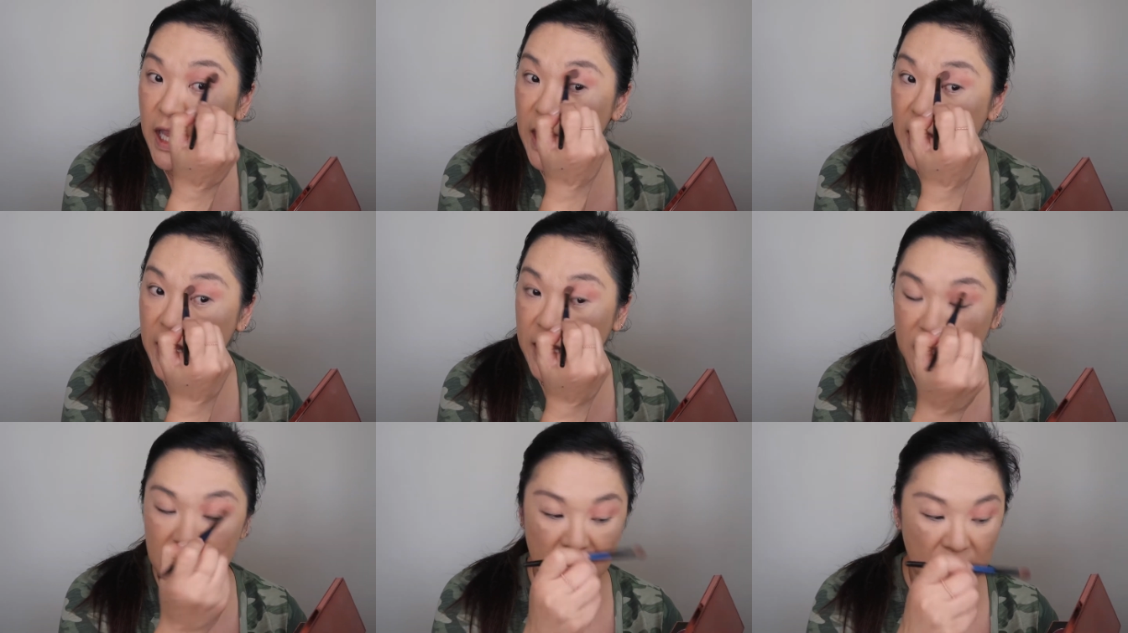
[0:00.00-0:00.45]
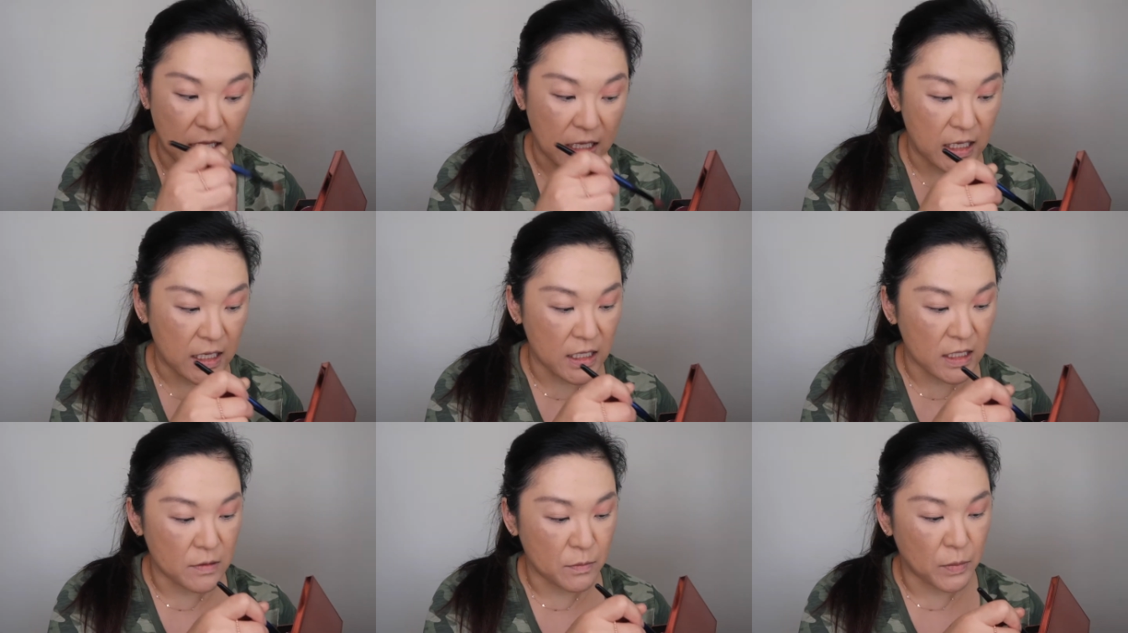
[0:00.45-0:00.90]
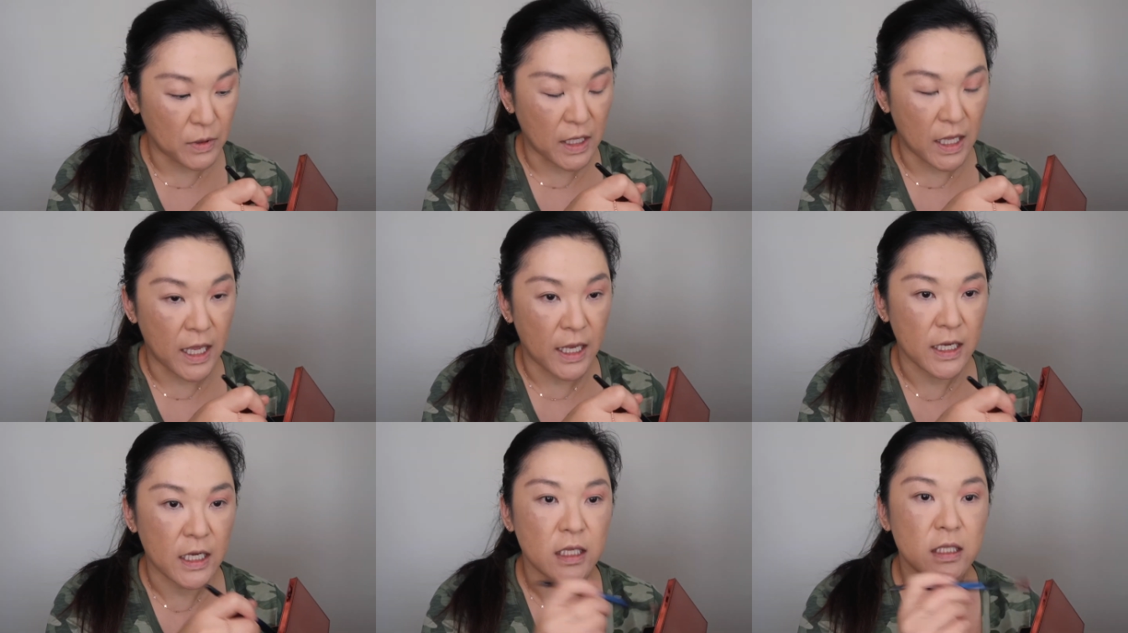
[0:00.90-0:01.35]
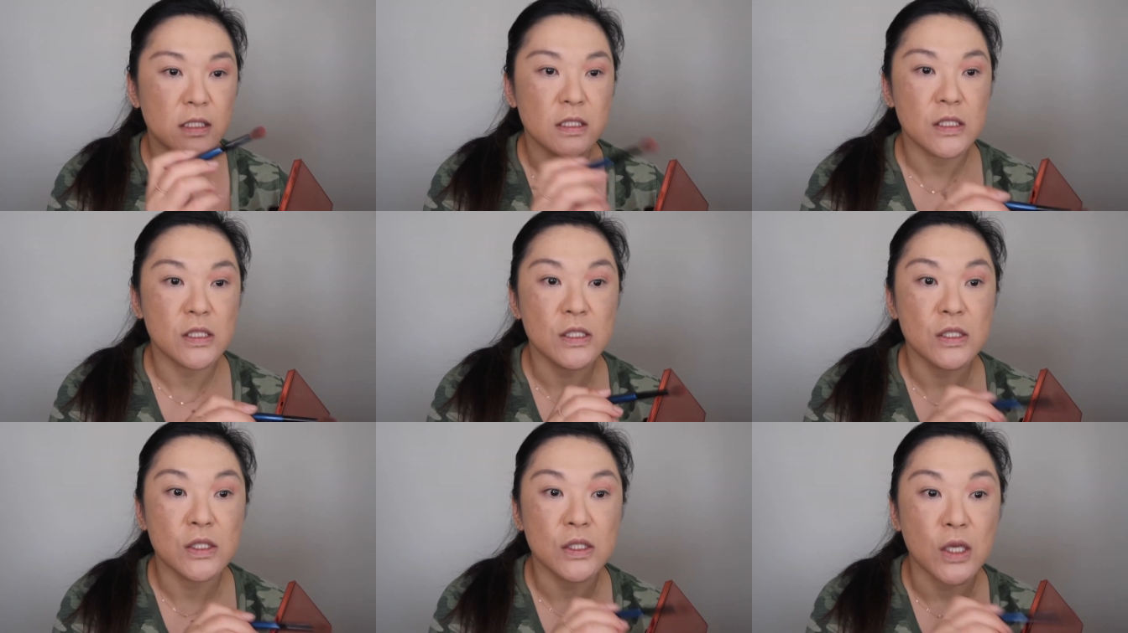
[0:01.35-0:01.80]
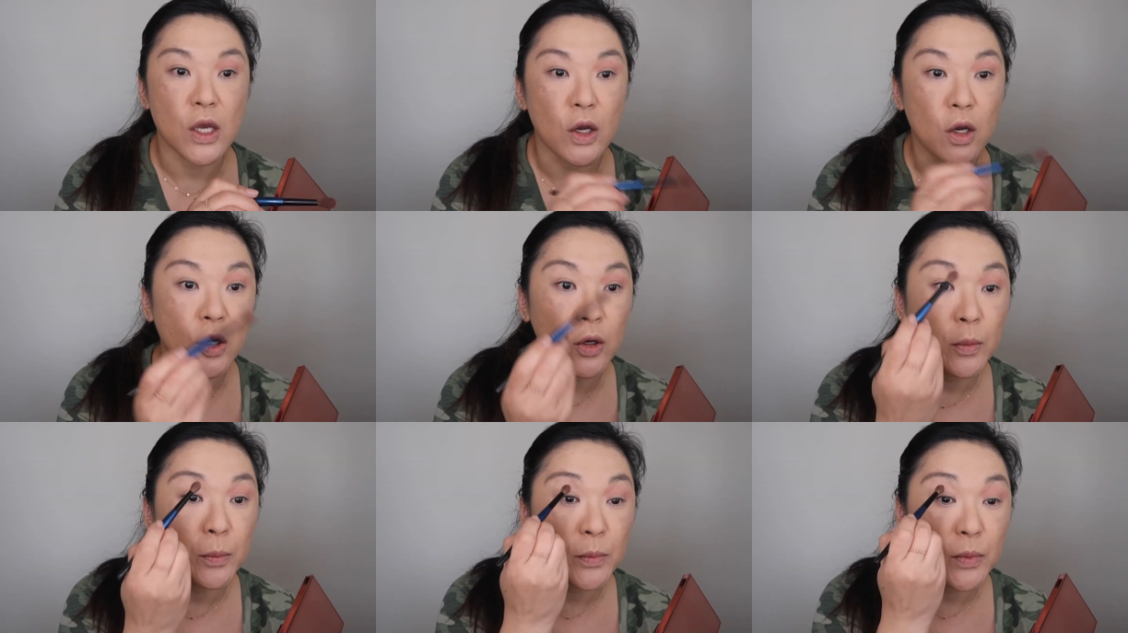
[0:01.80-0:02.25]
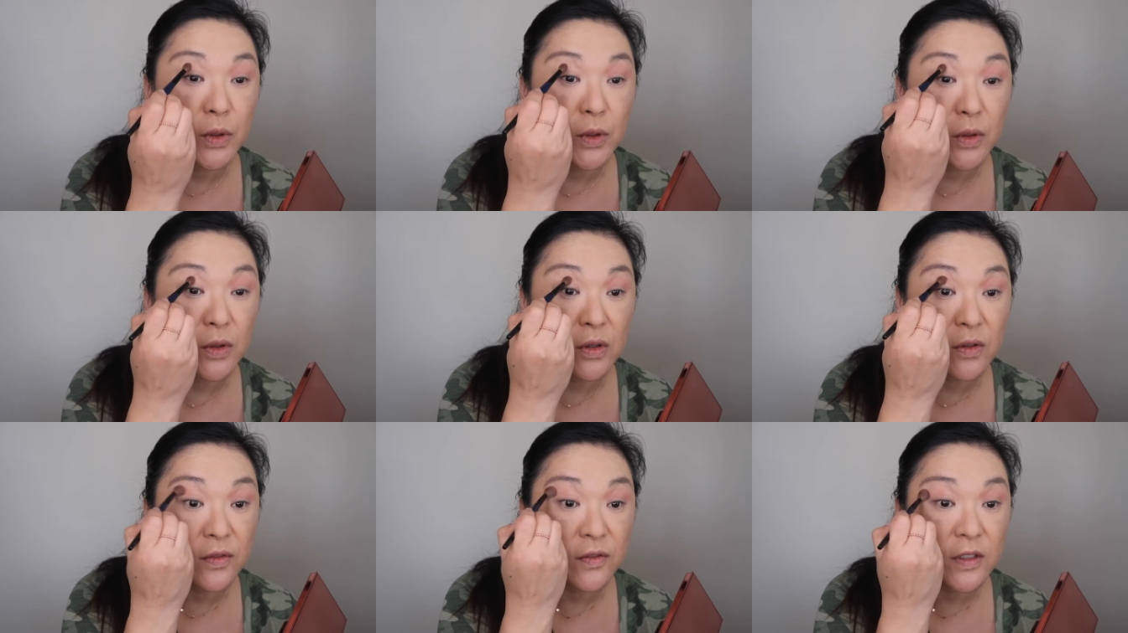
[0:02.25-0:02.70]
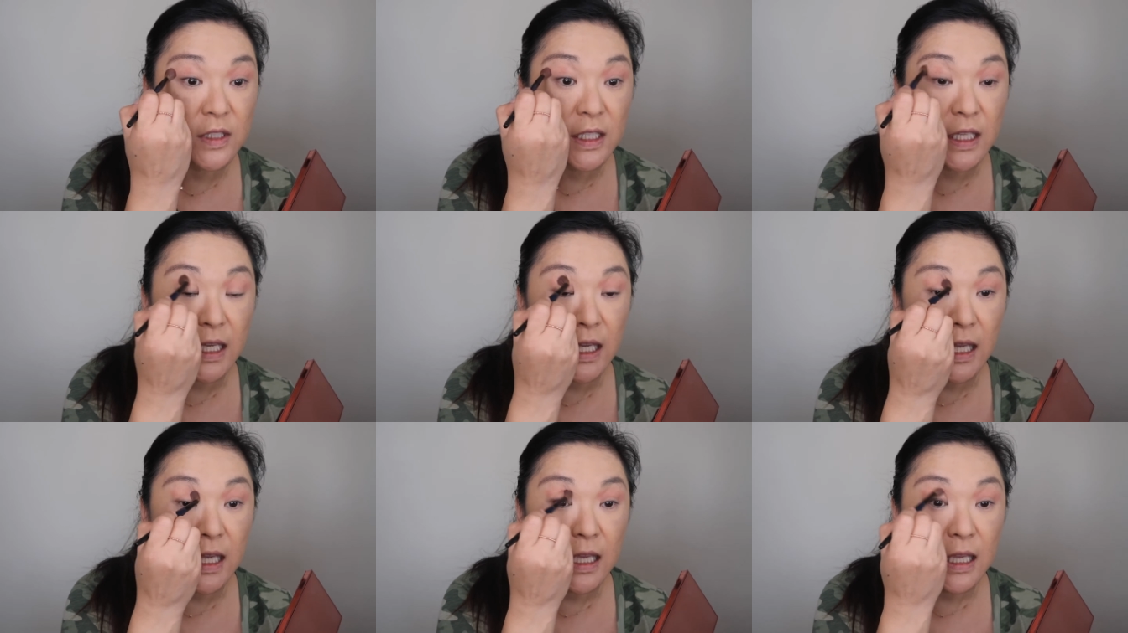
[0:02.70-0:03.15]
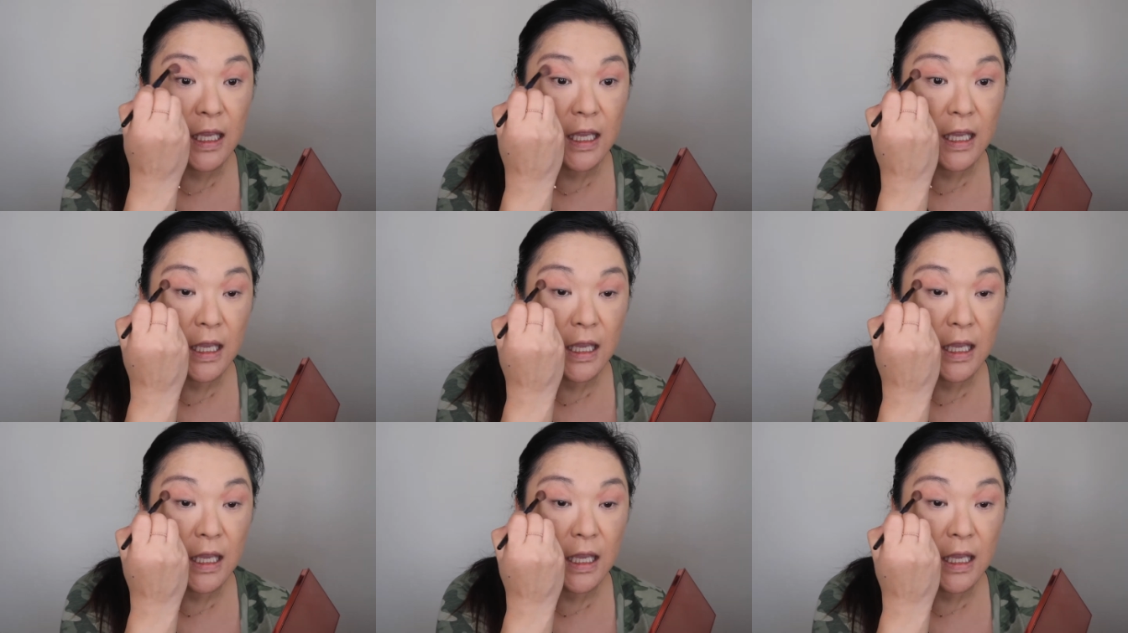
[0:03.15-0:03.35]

And these blend so beautifully.